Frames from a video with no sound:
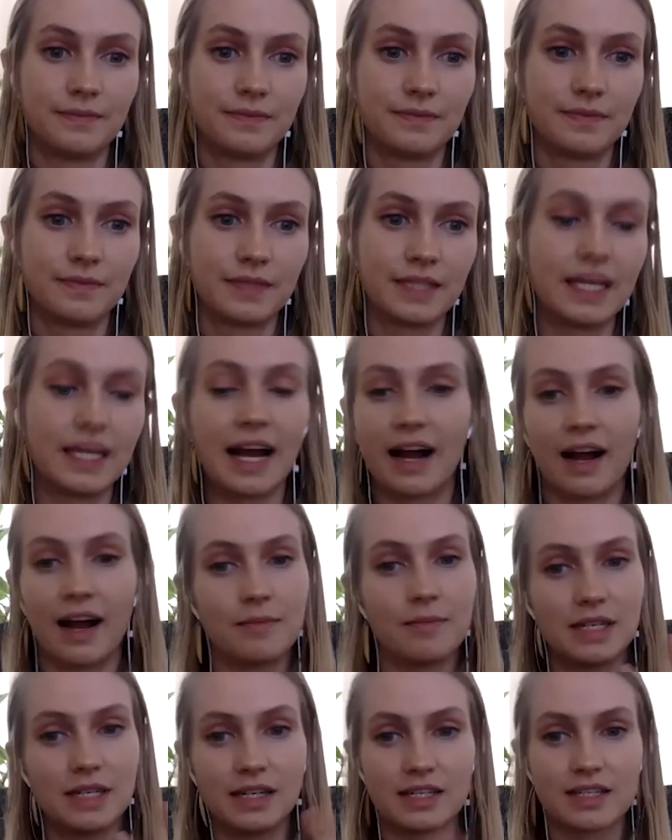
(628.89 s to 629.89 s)
Yeah, I
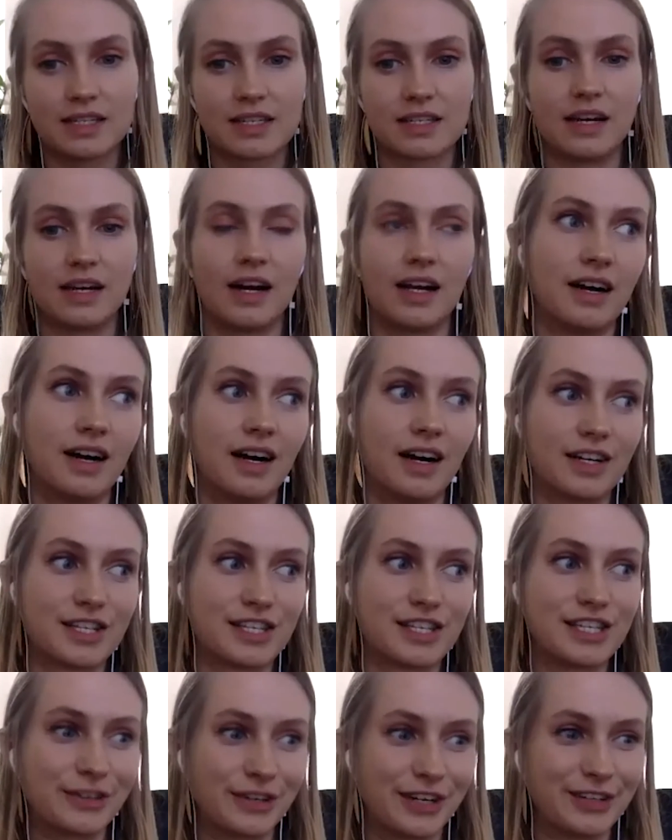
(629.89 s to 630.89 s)
mean, it's not a
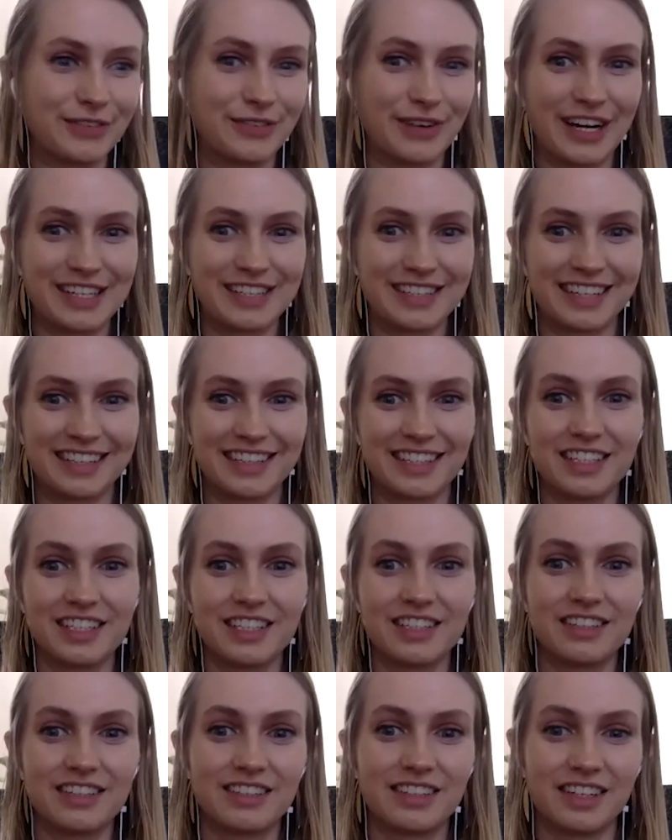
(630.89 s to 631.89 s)
secret, right, that
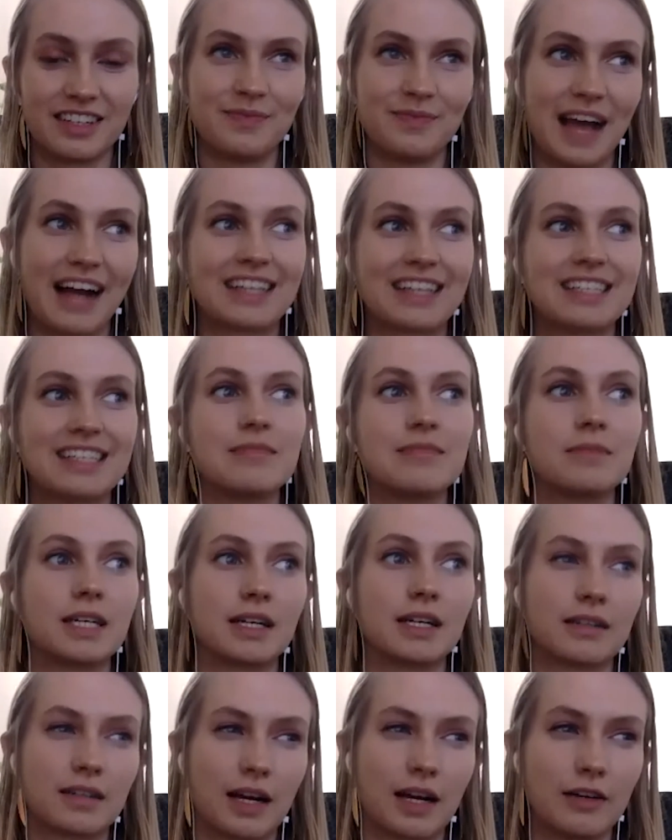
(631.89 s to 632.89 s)
that
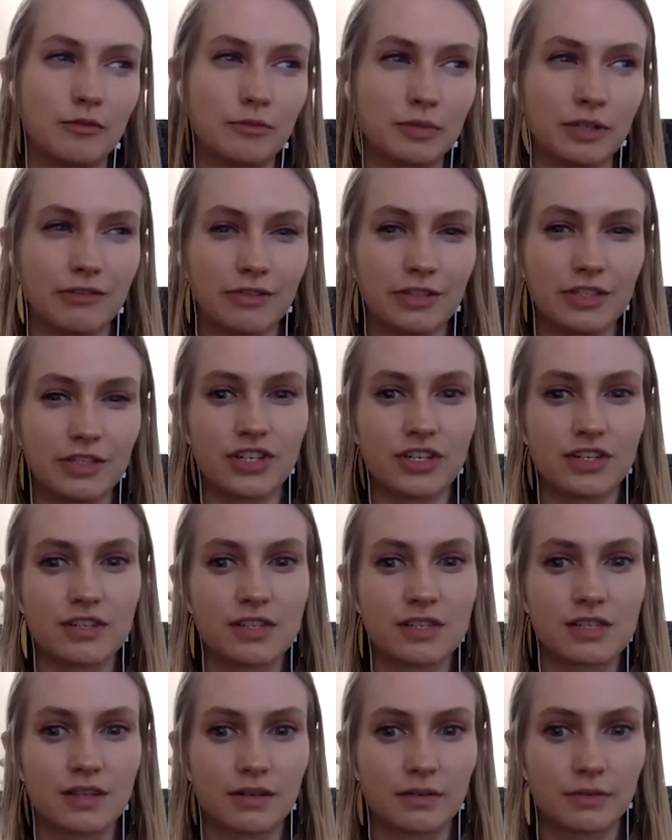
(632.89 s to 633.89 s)
academia kind of
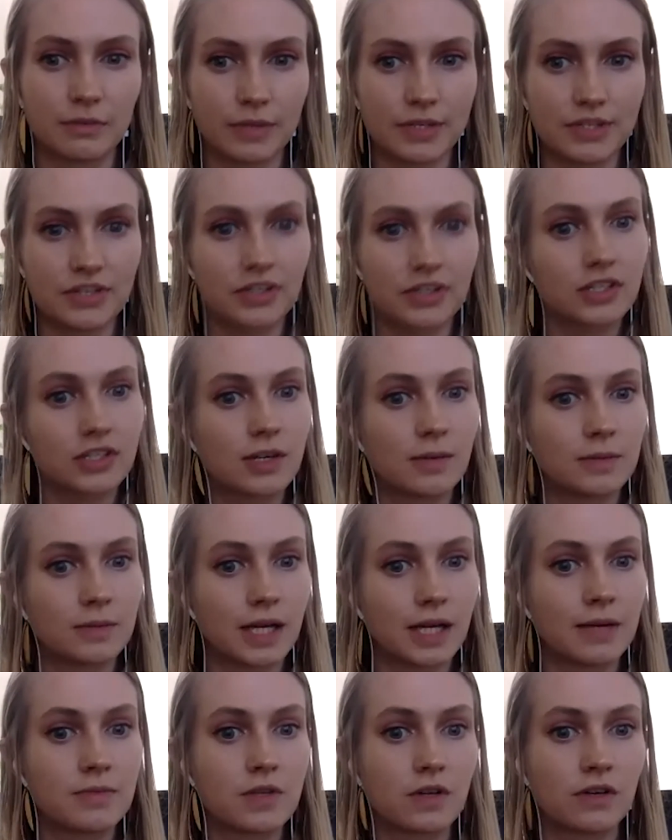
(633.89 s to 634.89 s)
privileges research
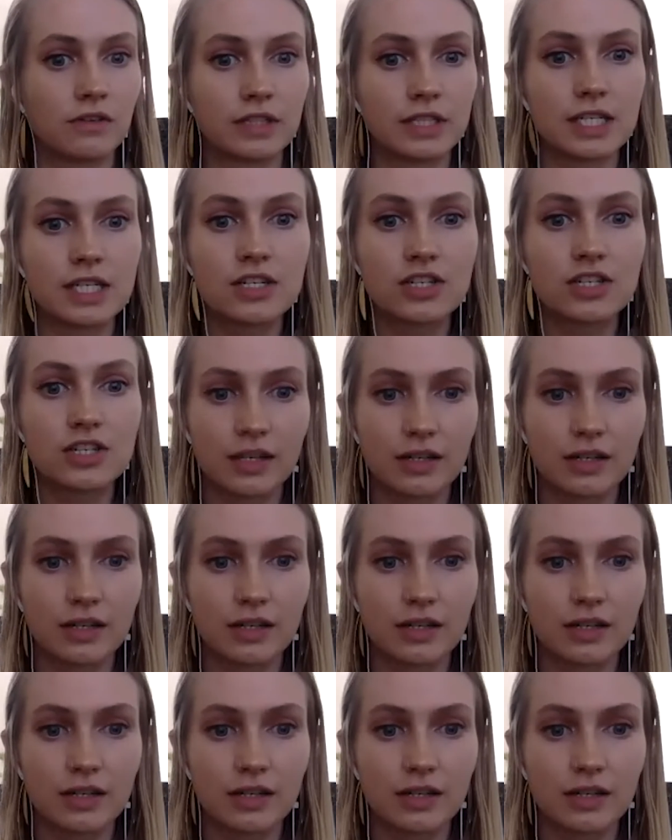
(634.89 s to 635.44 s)
sometimes over teaching.